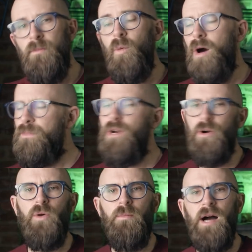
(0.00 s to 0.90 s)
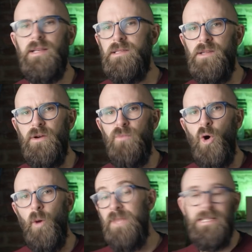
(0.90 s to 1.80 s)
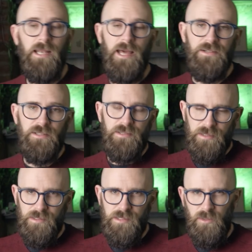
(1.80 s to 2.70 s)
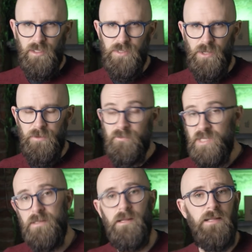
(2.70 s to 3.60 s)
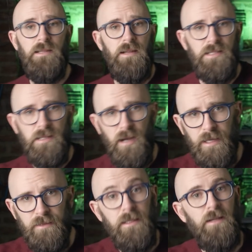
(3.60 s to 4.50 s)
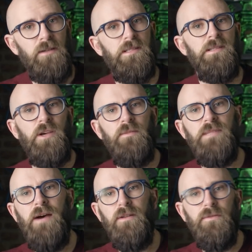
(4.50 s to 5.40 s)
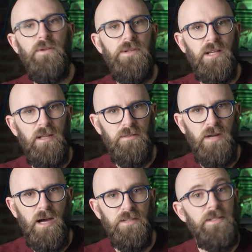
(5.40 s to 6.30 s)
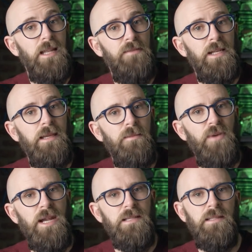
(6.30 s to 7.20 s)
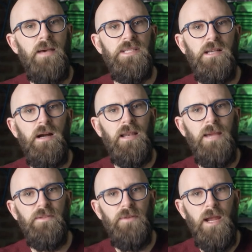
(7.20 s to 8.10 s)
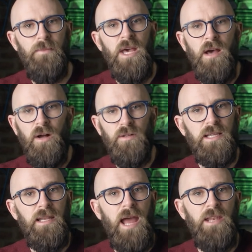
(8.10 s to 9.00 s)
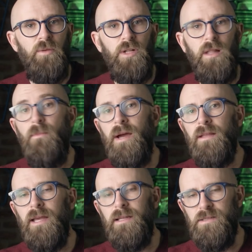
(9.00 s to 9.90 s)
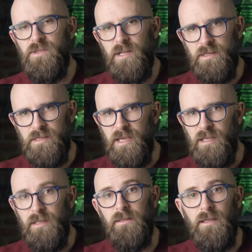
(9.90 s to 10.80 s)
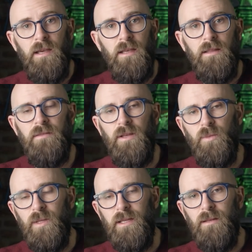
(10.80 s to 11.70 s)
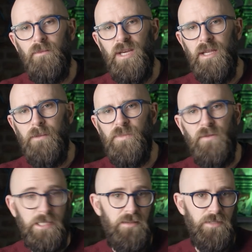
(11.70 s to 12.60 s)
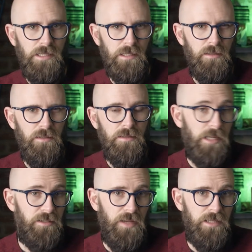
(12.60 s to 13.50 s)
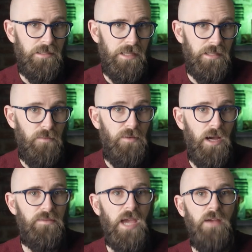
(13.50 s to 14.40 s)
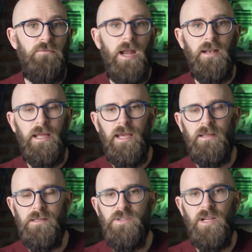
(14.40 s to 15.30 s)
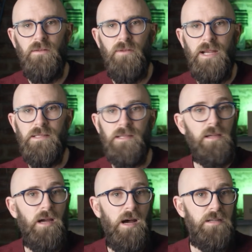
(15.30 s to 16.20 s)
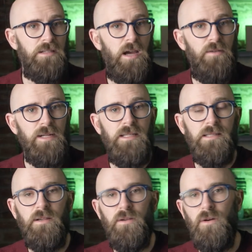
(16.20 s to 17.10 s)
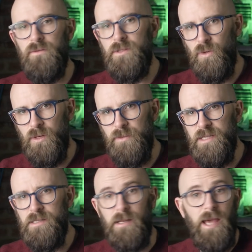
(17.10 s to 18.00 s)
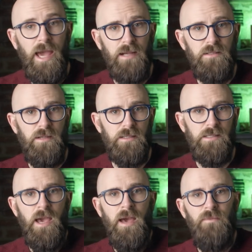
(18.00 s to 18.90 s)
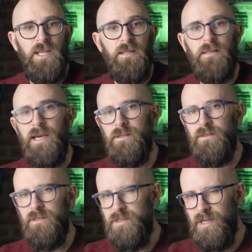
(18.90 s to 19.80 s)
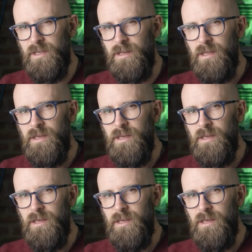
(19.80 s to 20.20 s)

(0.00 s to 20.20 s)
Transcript: But while Miracle Mike is no more, his legend still lives on. Since 1999, the Olsen's hometown of Fruita, Colorado has lovingly embraced their bizarre claim to fame, holding an annual Mike the Headless Chicken Day, the third weekend of May. The festivities include such events as a 5k run like a headless chicken race, a car show, a disc golf tournament, an egg toss, pin the head on the chicken,